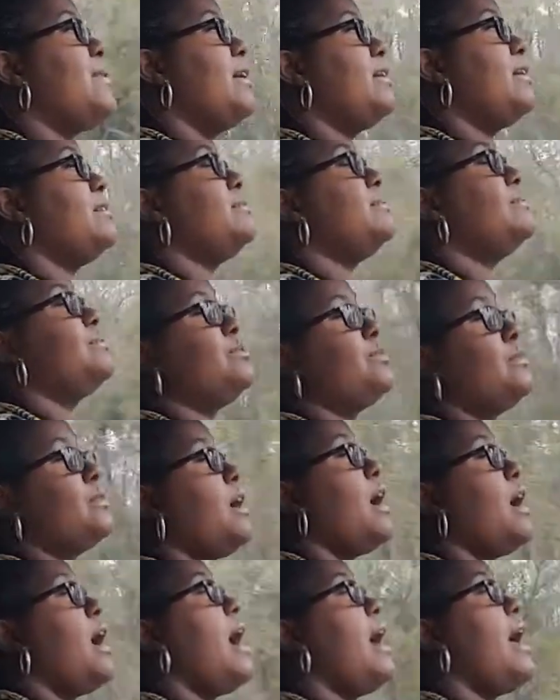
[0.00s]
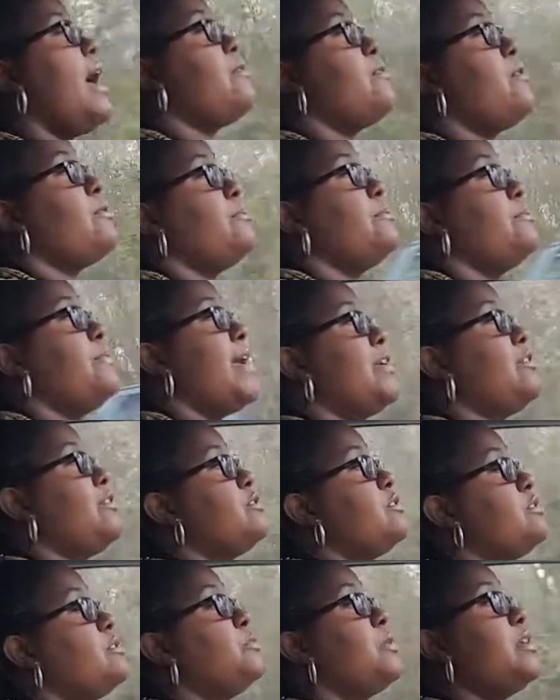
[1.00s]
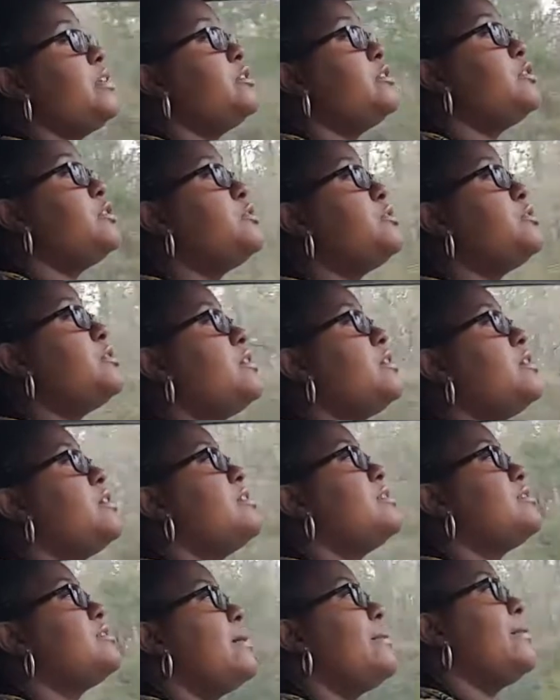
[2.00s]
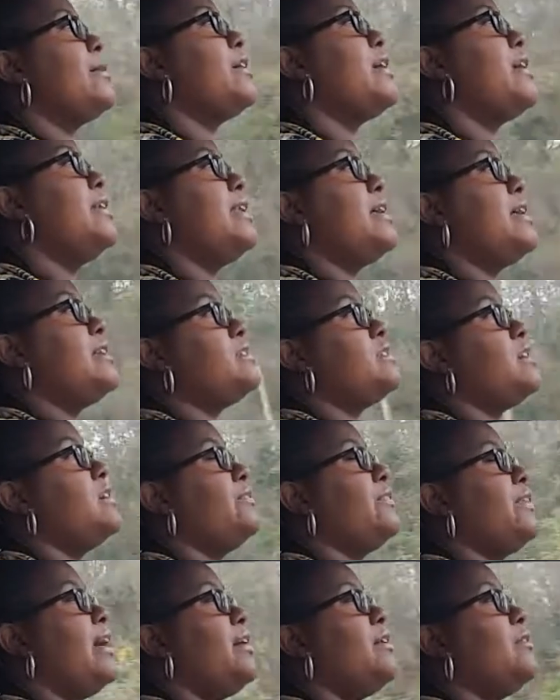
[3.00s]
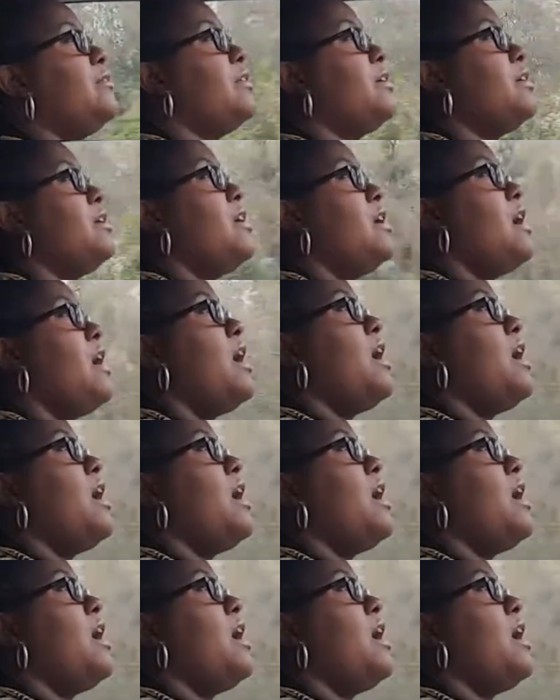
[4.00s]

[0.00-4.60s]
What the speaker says: But I have a major sweet tooth. So I've been cutting that stuff out.